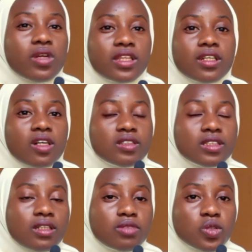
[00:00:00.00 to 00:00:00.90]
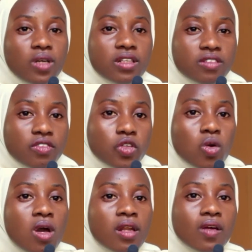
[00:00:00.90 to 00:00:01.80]
with the conceptual review.
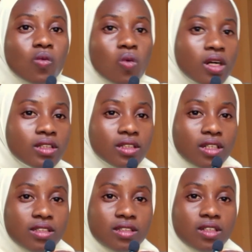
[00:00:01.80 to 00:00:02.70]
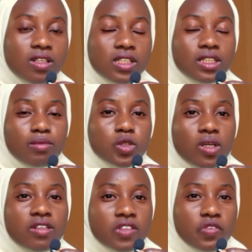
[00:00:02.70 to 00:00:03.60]
Now, what is the
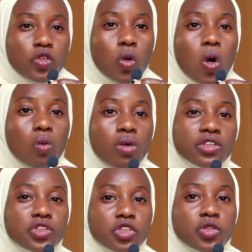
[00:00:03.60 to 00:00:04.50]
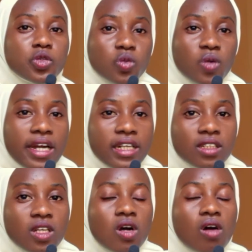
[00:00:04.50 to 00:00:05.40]
conceptual review, or what do you
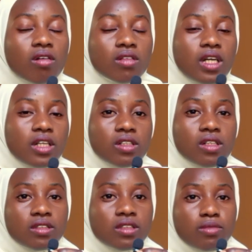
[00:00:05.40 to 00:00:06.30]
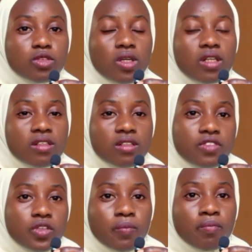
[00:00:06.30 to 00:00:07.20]
write under your conceptual
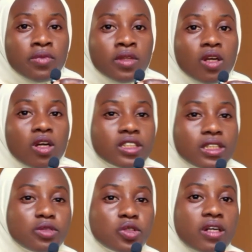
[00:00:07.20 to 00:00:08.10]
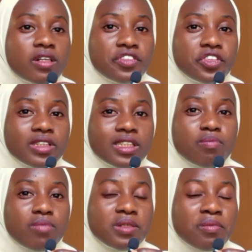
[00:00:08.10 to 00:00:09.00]
review? Conceptual review
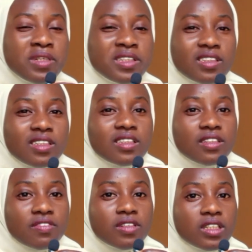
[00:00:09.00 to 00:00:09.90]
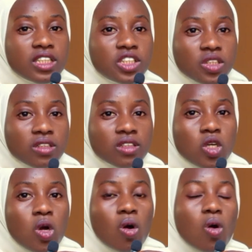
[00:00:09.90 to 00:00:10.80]
simply means the definition
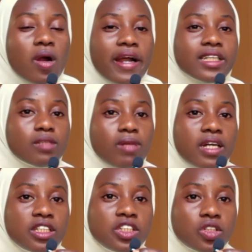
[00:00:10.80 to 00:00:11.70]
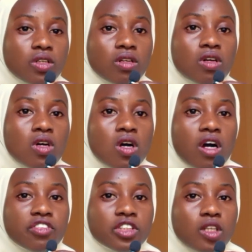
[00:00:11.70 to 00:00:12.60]
or explanation
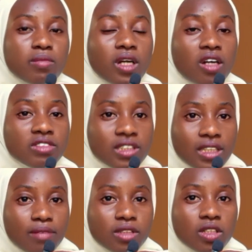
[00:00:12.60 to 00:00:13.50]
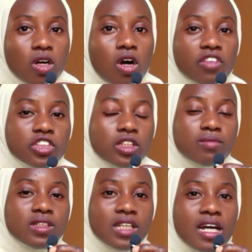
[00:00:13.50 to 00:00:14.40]
of some concepts, of
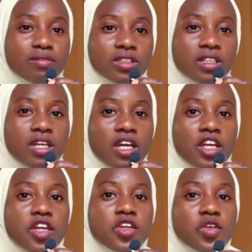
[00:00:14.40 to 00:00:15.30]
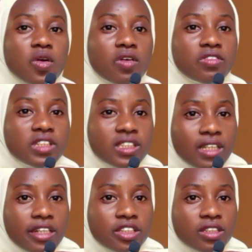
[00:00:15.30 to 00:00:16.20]
some terms in your
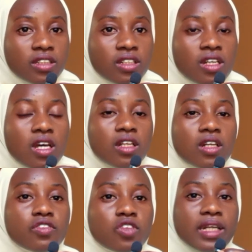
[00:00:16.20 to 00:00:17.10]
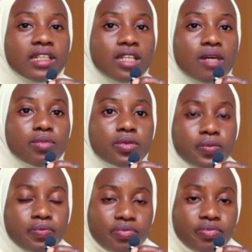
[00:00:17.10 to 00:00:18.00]
research. Now, for
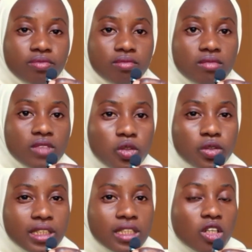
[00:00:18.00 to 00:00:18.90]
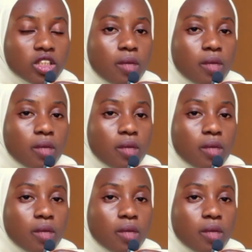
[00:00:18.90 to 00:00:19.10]
example, using our